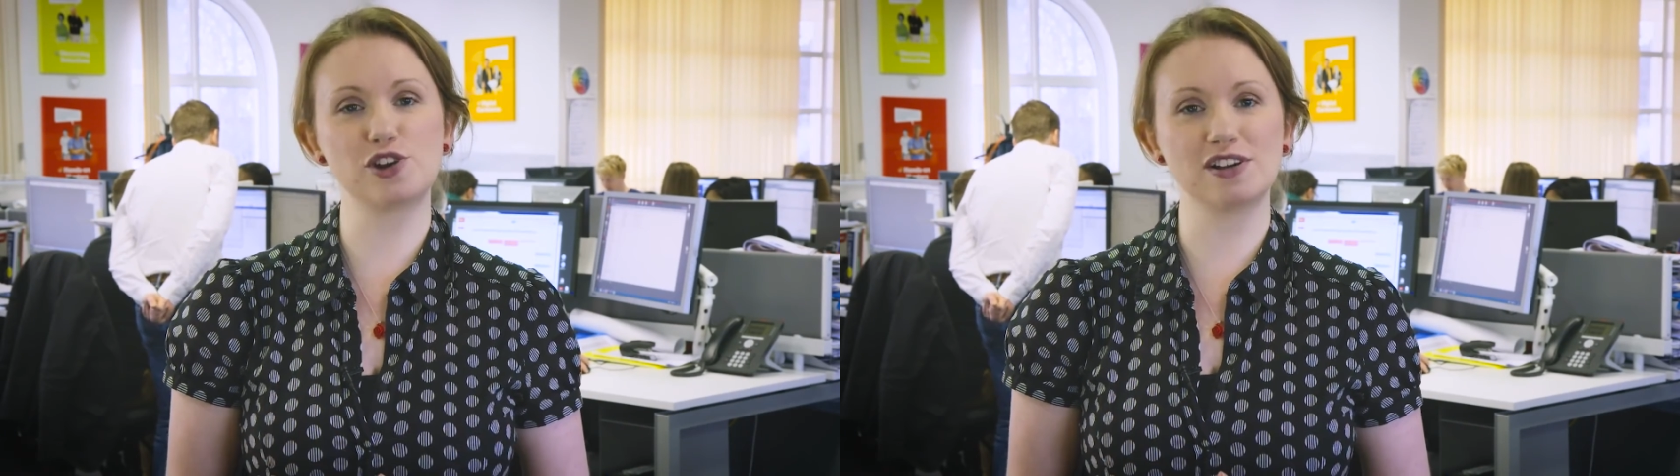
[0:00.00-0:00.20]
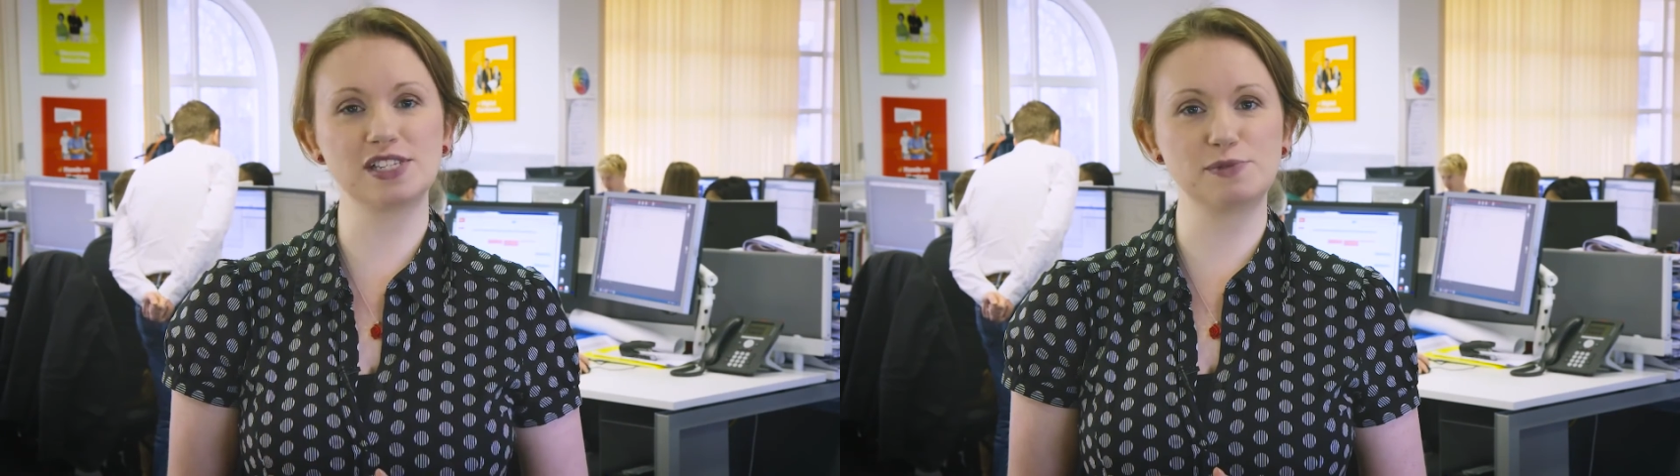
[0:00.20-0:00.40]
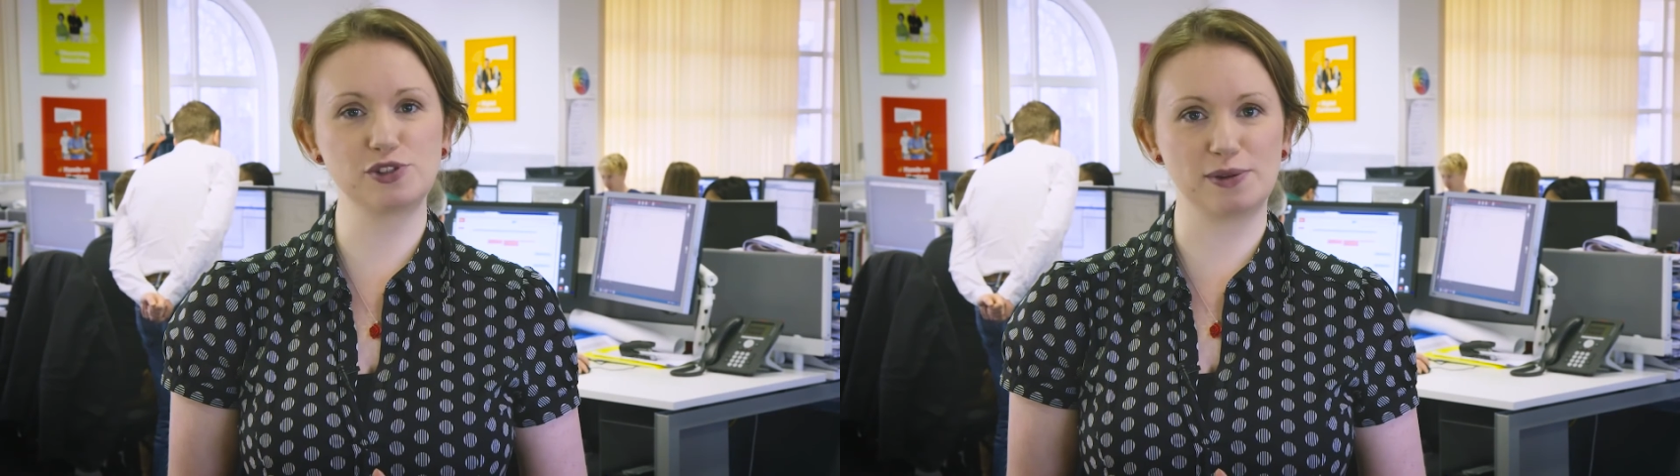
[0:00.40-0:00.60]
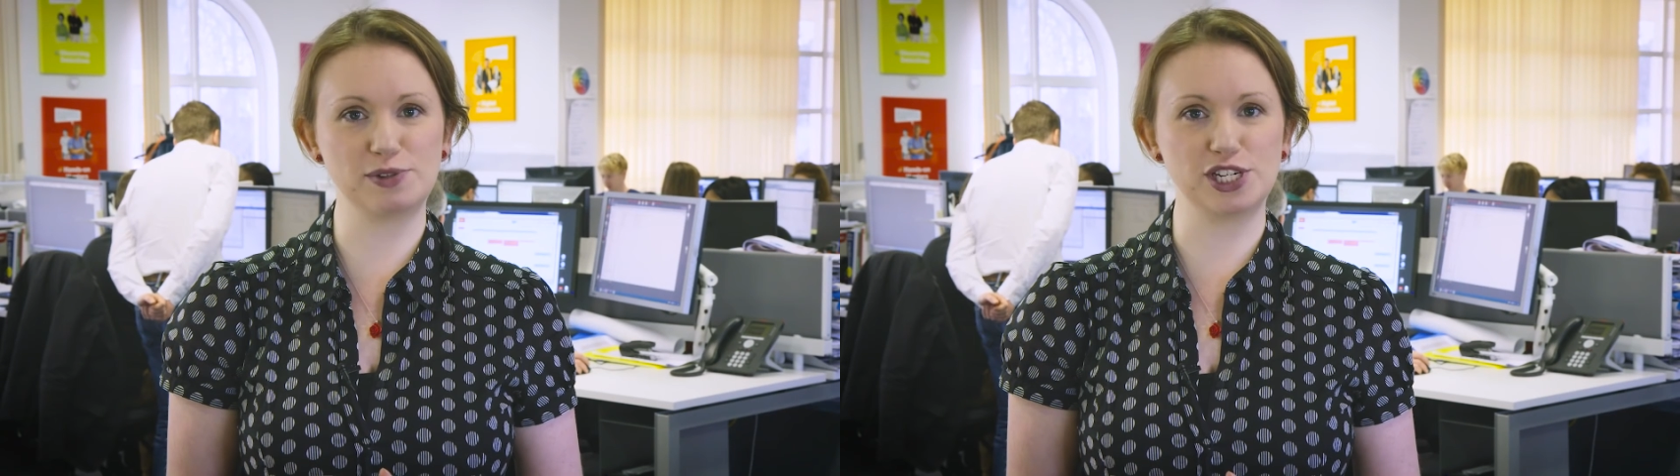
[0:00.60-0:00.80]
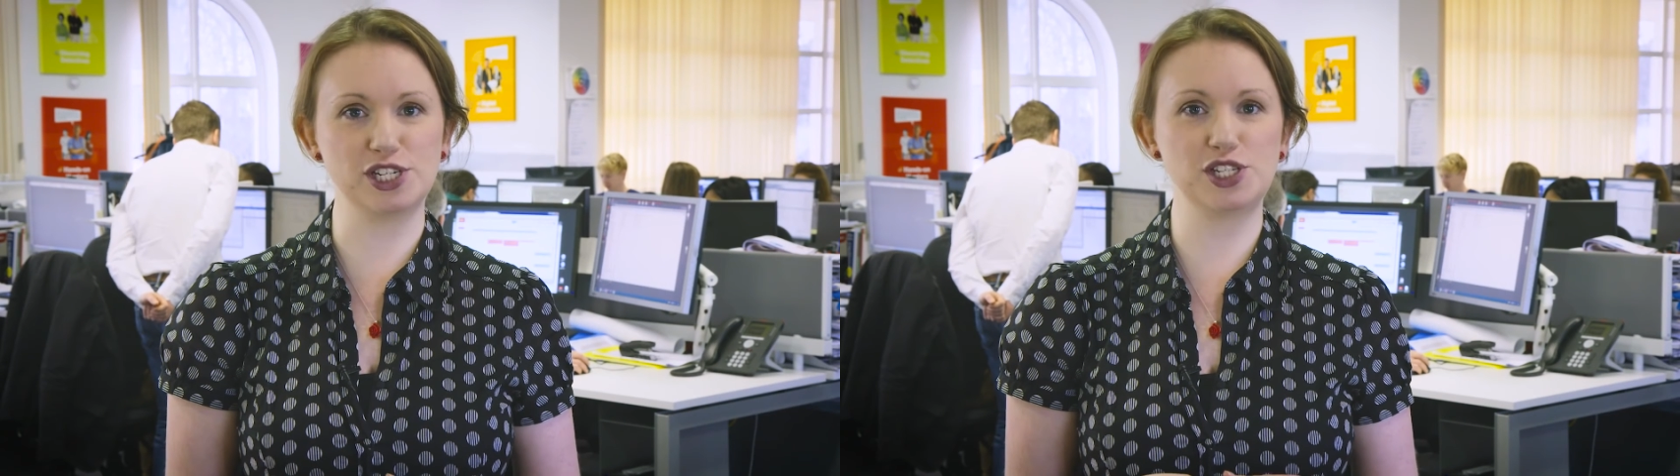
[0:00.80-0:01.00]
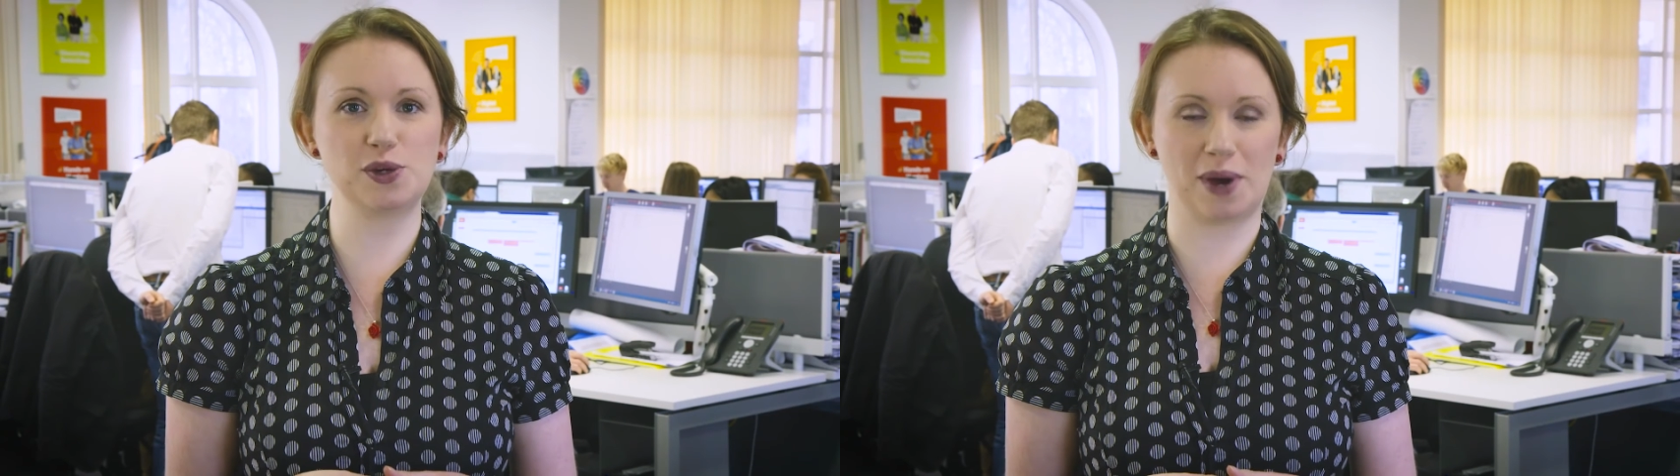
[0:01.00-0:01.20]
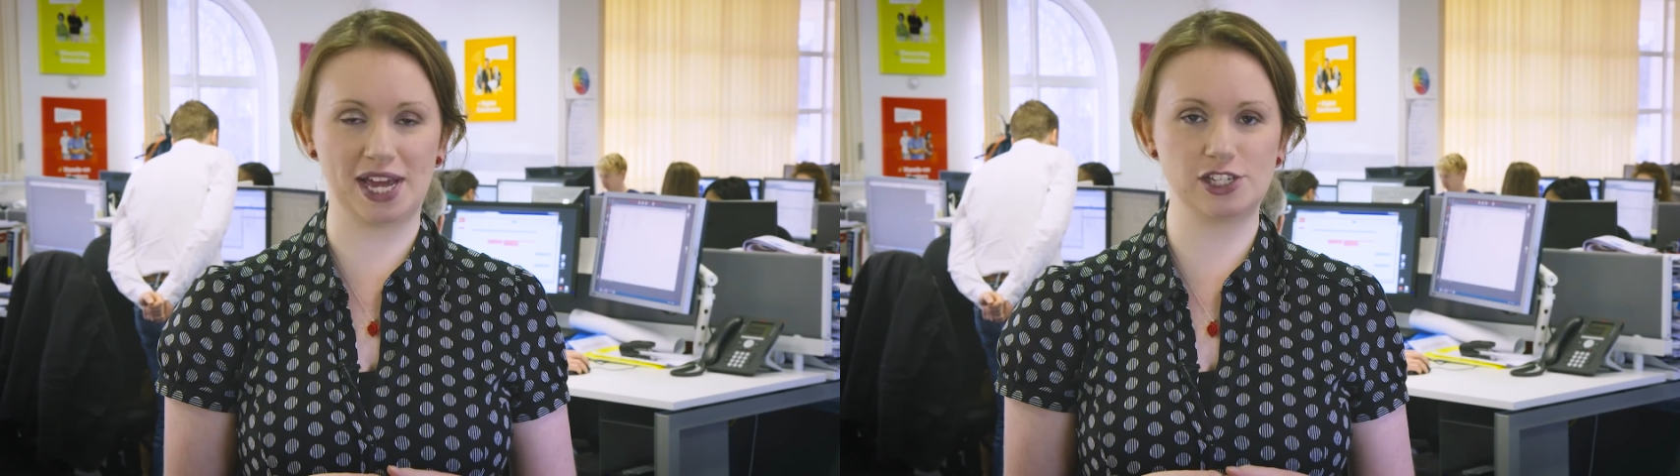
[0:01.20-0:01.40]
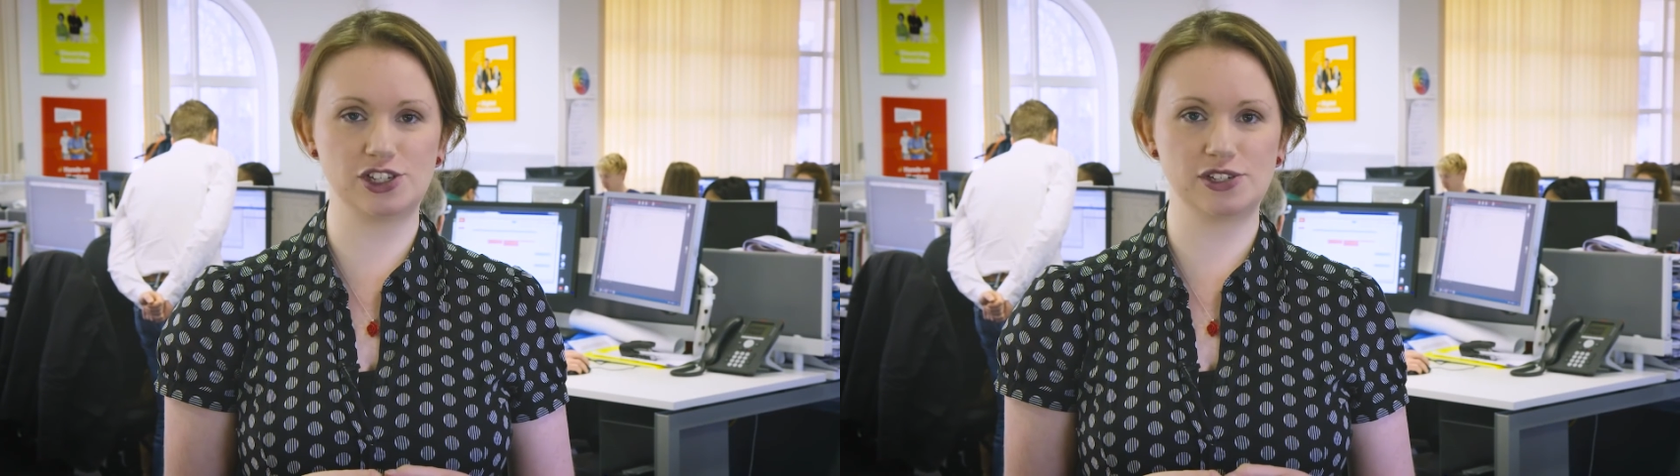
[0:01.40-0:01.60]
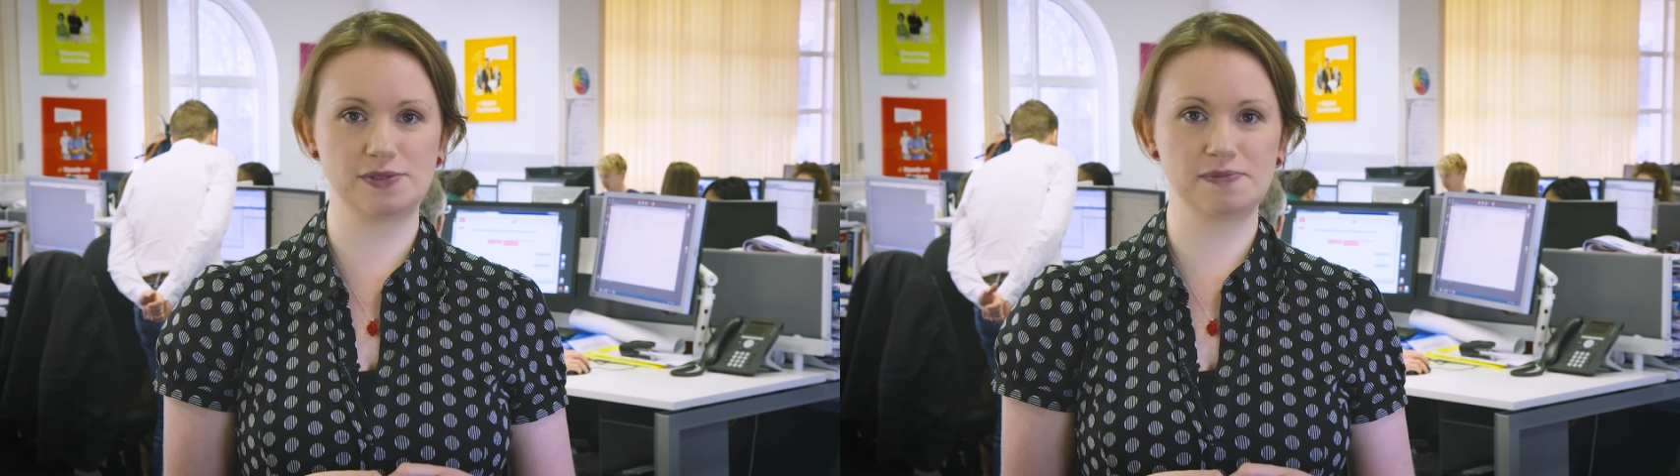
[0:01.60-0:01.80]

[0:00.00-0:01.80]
trial subscription to Which.